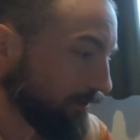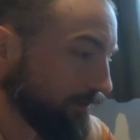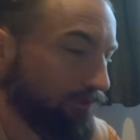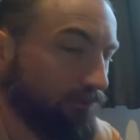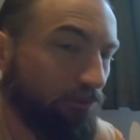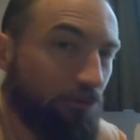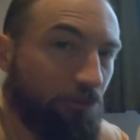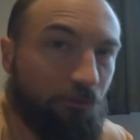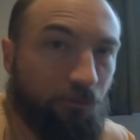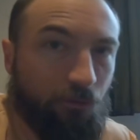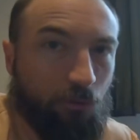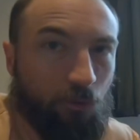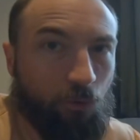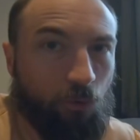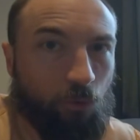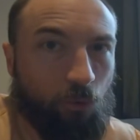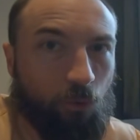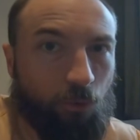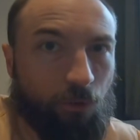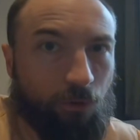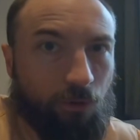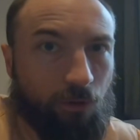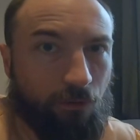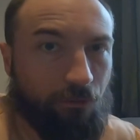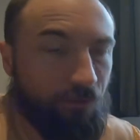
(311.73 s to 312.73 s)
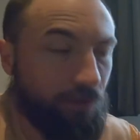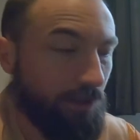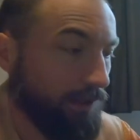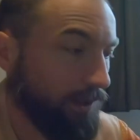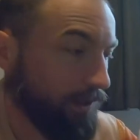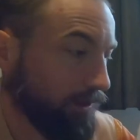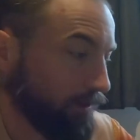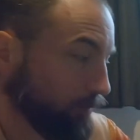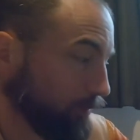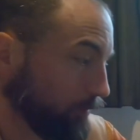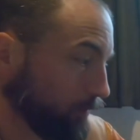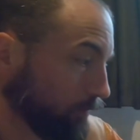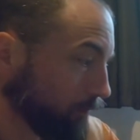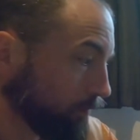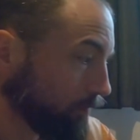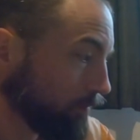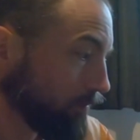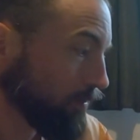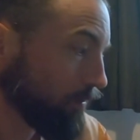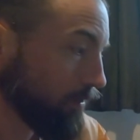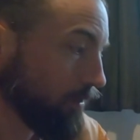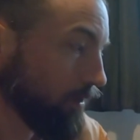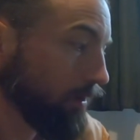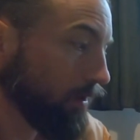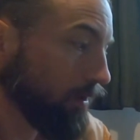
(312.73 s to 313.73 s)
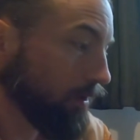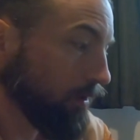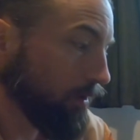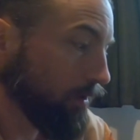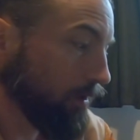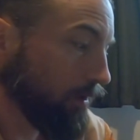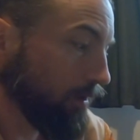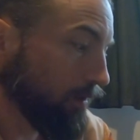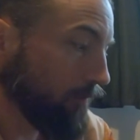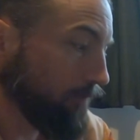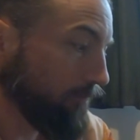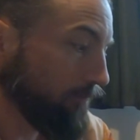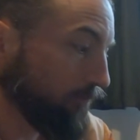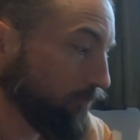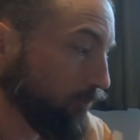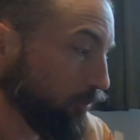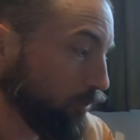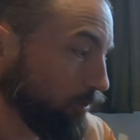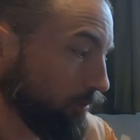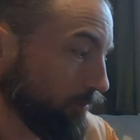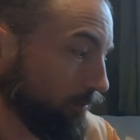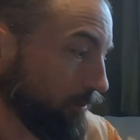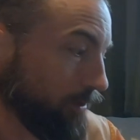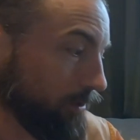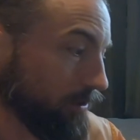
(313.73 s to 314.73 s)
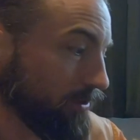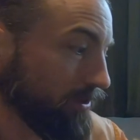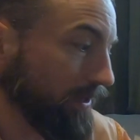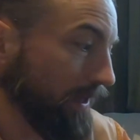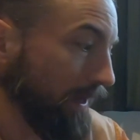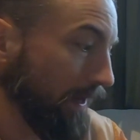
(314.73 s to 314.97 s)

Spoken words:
food available for us